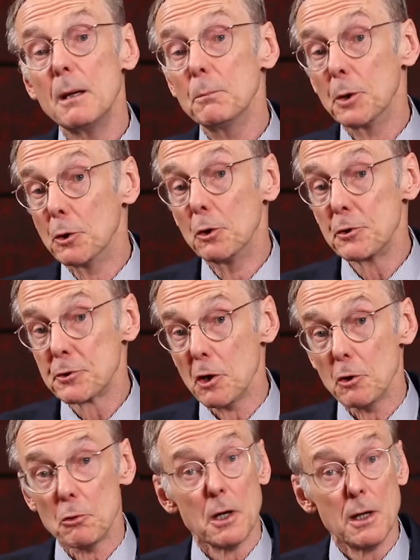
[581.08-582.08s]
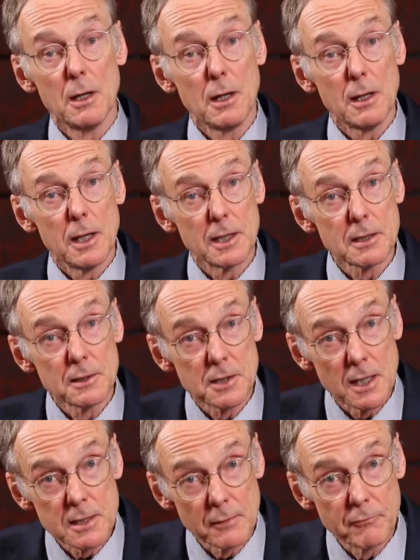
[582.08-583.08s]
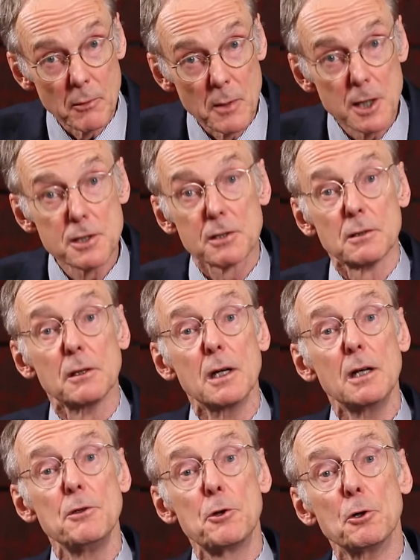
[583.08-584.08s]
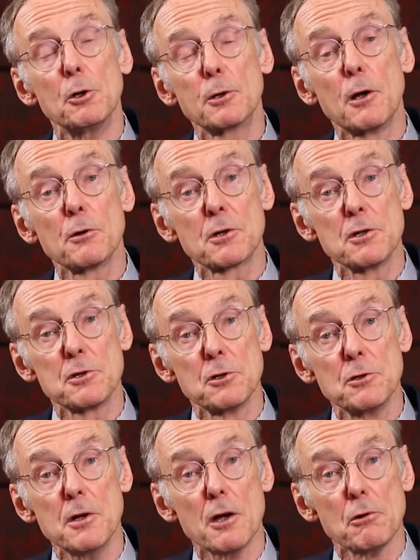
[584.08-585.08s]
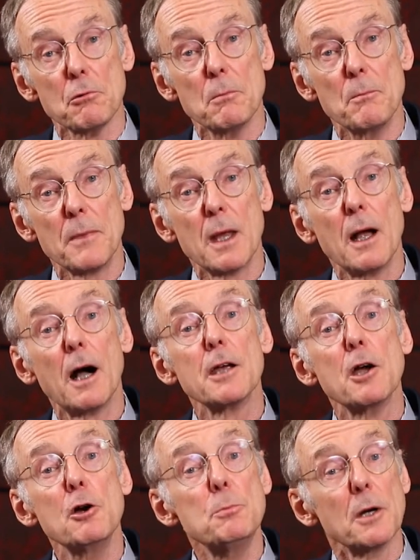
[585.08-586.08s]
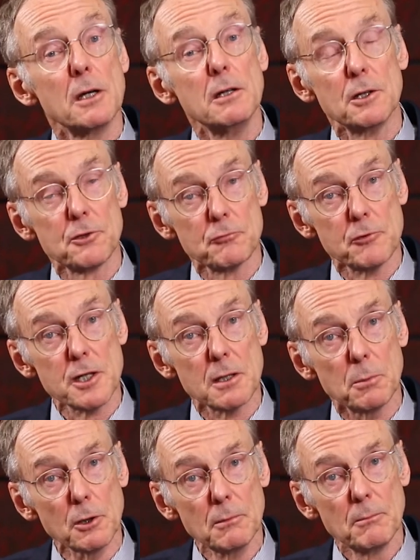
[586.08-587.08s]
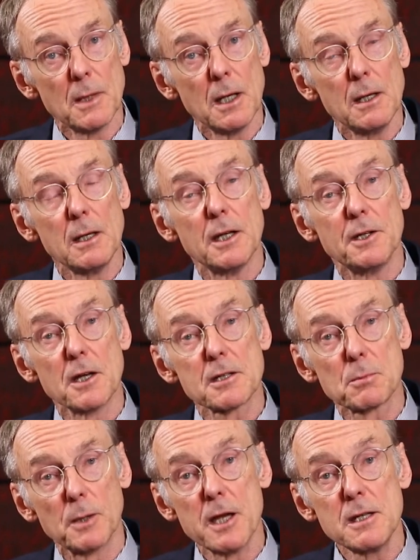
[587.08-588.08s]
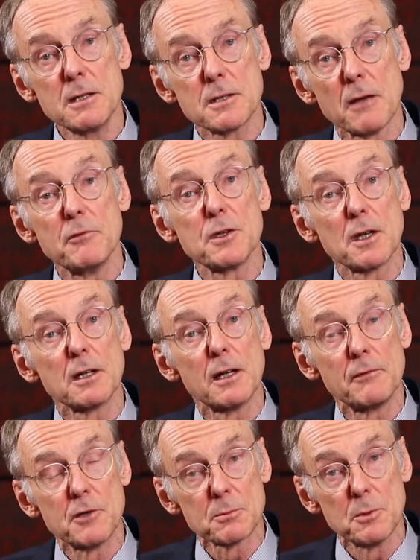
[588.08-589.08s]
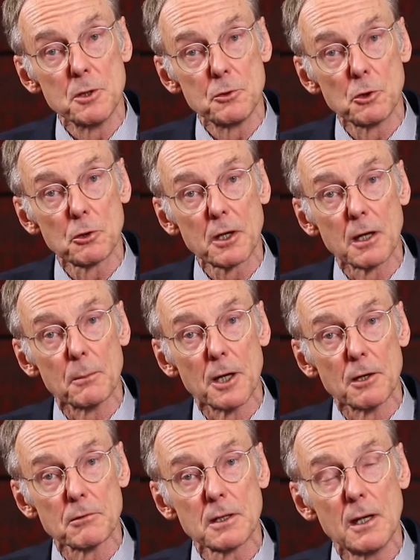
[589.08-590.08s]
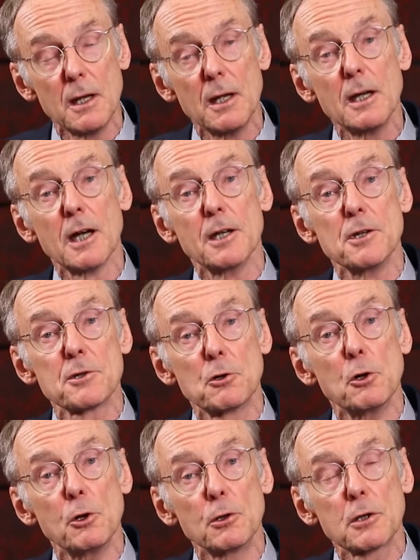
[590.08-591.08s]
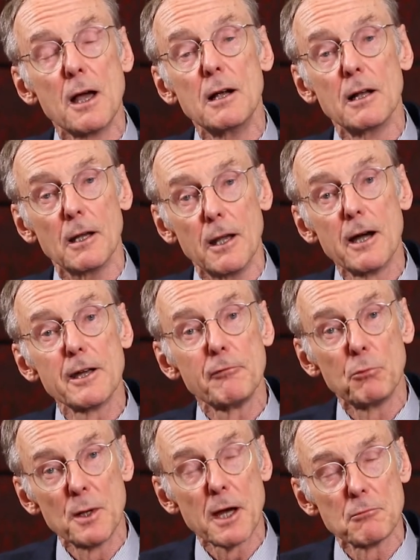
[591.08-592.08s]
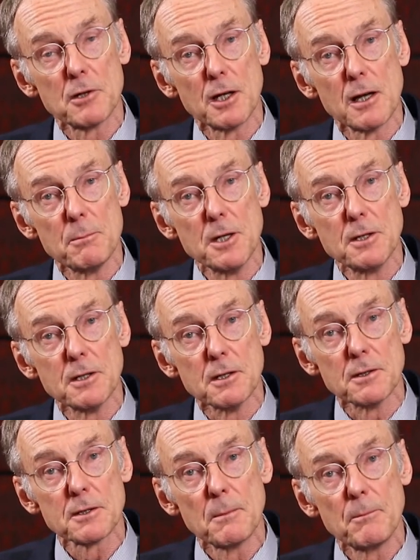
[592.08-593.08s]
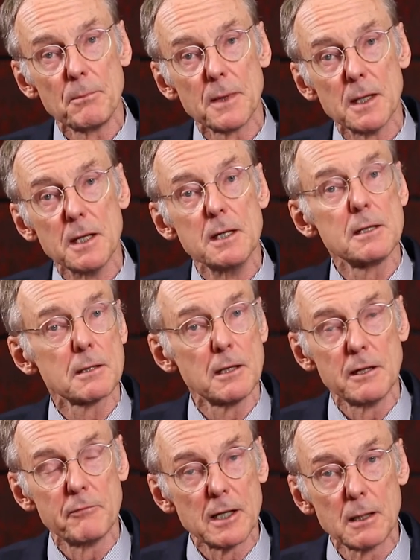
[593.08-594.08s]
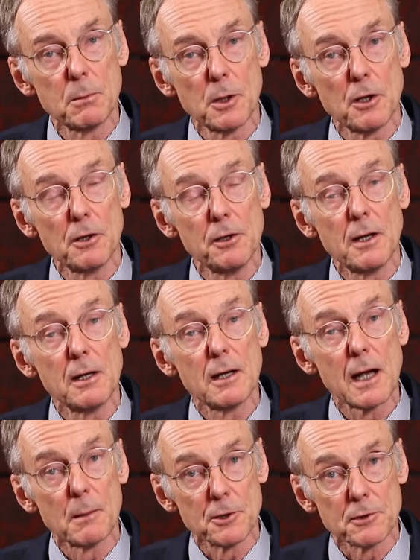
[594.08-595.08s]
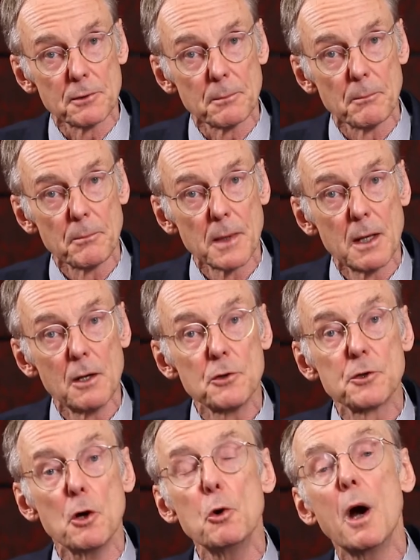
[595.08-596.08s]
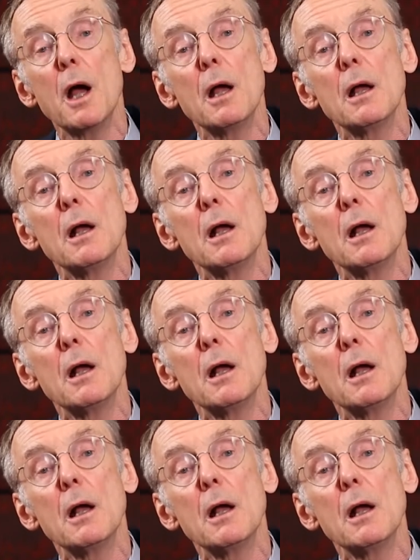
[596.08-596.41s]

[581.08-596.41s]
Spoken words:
but also it contains information that all doctors should know. I hope it's readable. It explains everything I've just been talking about, and it's called Life Without Diabetes, easily available on Amazon. So